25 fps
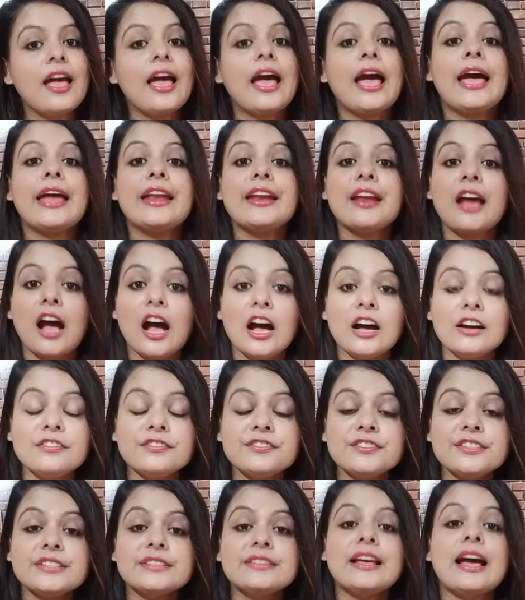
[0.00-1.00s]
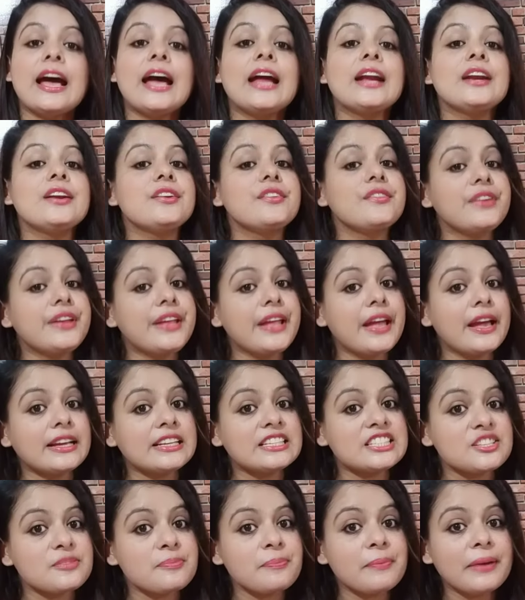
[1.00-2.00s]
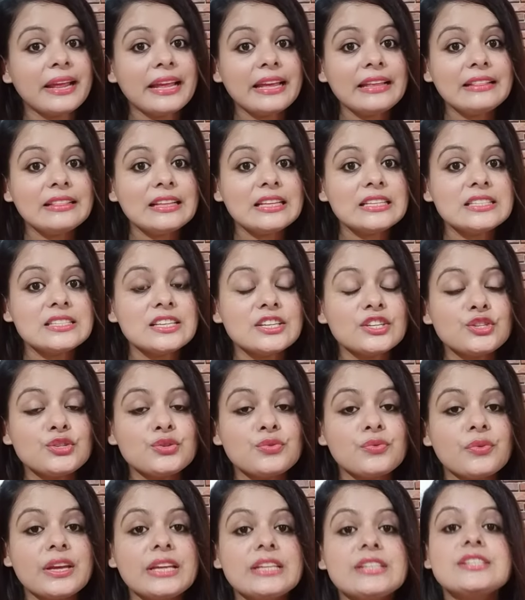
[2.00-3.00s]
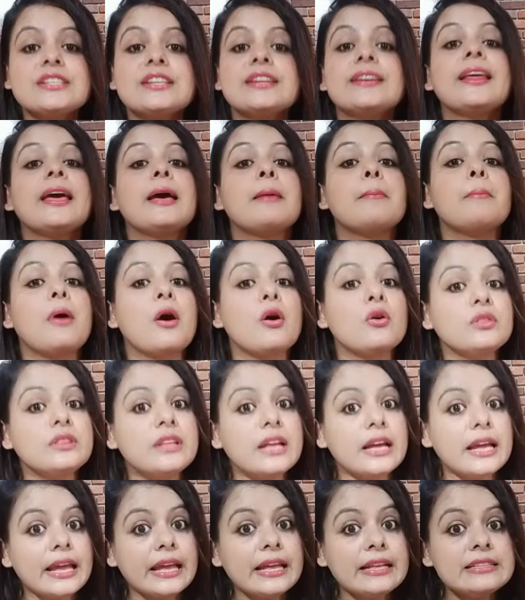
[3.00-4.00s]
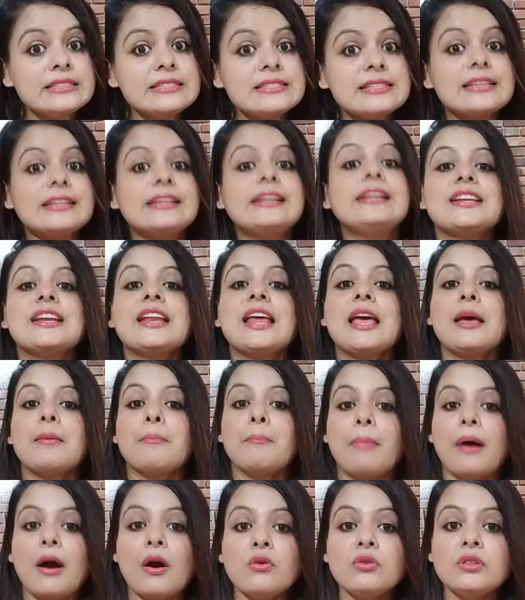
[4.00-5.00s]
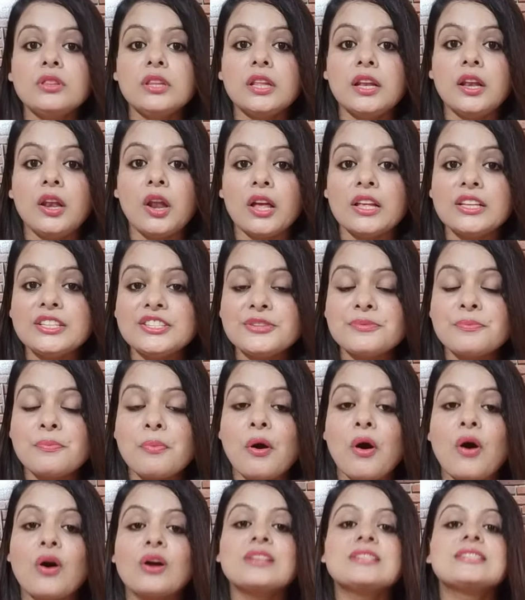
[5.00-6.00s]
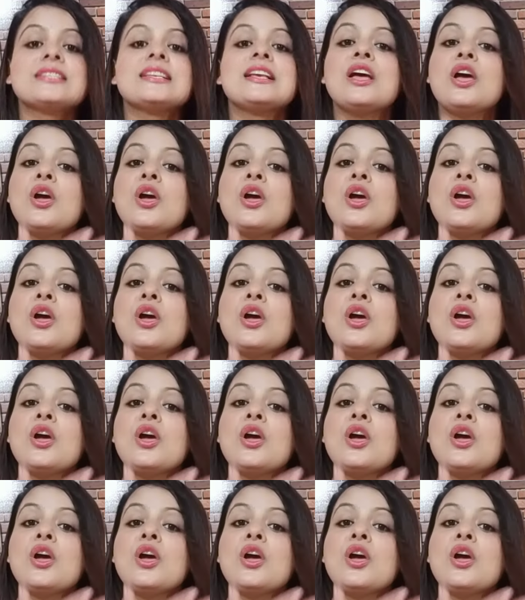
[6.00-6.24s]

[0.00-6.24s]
And after that, Ria explained the situation about the incident about the lunchbox